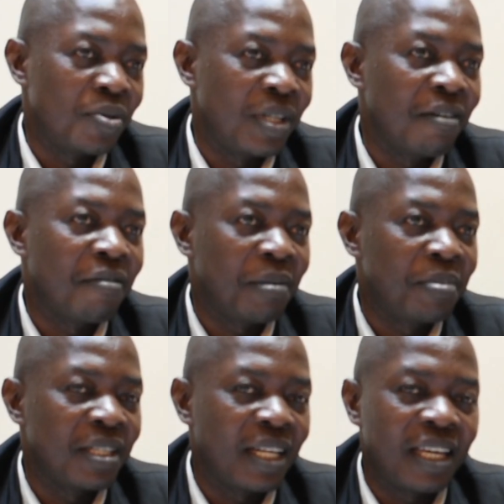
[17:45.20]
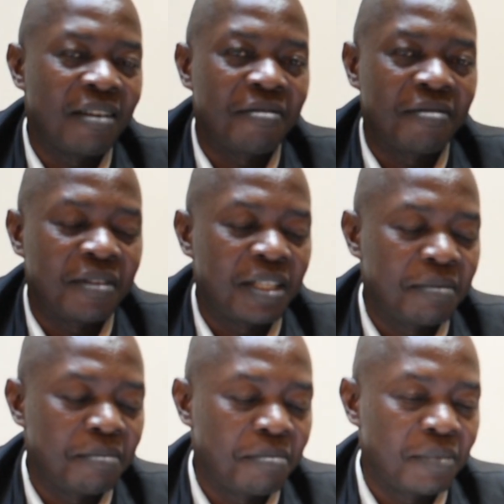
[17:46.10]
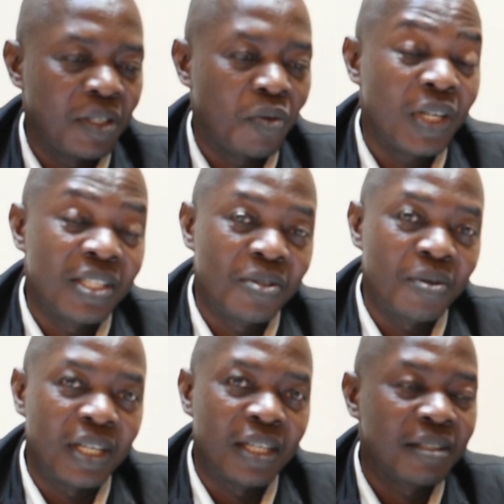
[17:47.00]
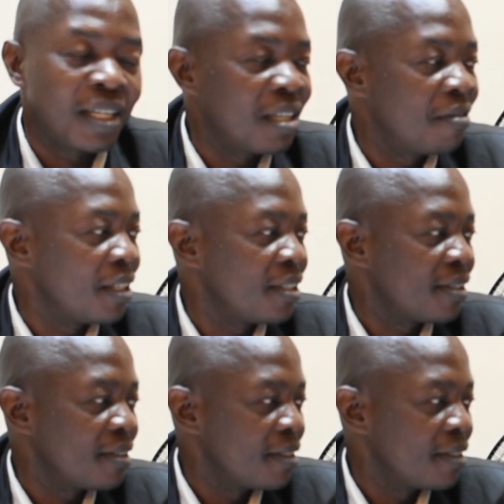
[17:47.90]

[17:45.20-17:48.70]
to give up in life, what's your advice?